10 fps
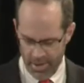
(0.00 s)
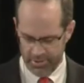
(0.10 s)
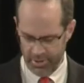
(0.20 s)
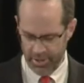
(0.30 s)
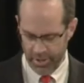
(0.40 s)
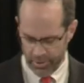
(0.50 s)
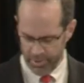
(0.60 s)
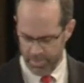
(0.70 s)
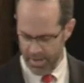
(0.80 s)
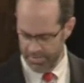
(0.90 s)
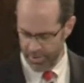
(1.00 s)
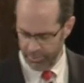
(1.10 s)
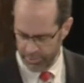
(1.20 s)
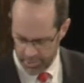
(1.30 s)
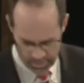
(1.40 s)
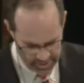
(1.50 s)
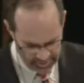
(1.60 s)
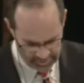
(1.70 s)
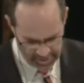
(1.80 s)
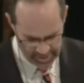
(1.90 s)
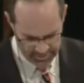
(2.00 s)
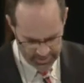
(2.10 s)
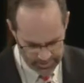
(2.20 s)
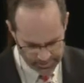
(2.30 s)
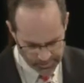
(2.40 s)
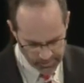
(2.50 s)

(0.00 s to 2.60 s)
I want you to look with me in verse 26.